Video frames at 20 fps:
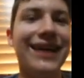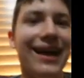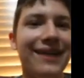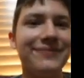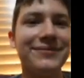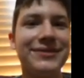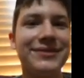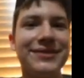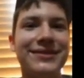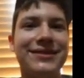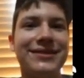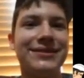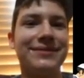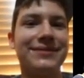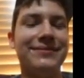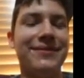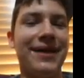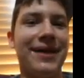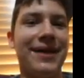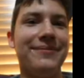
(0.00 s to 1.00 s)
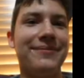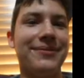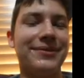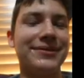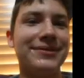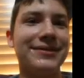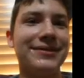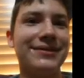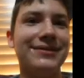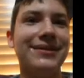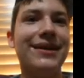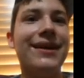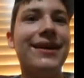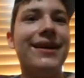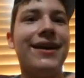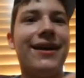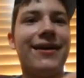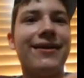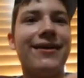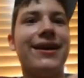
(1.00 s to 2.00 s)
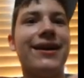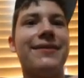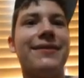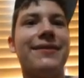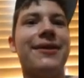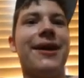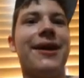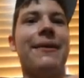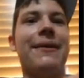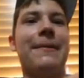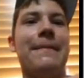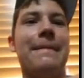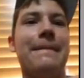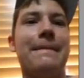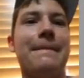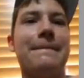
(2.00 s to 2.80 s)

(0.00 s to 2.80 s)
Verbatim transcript: I'm such a bad person. All right, here we go.